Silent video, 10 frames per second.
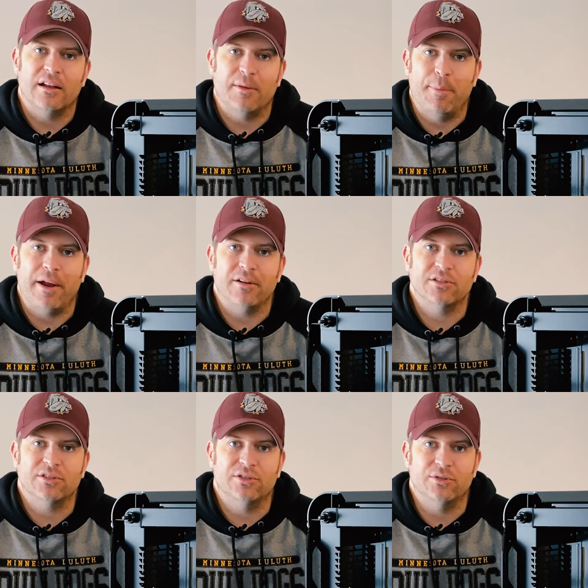
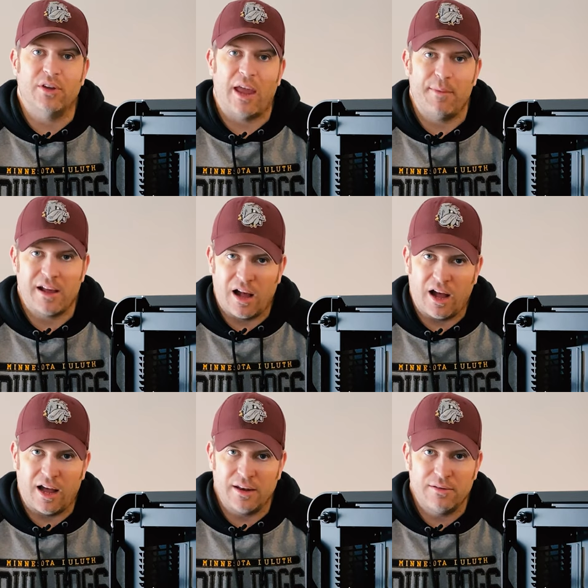compares to gaming
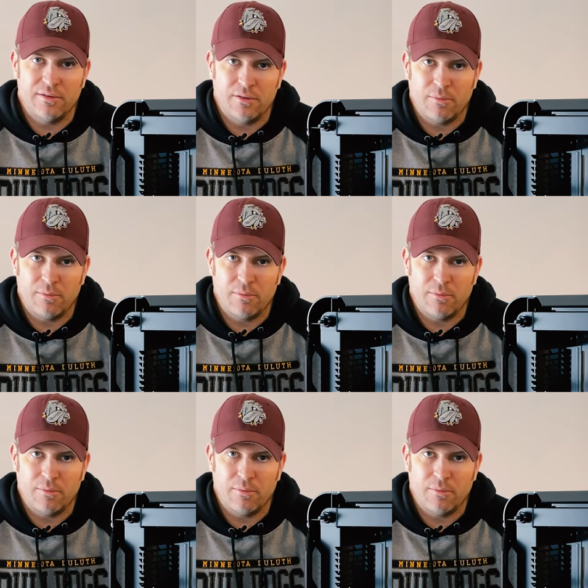on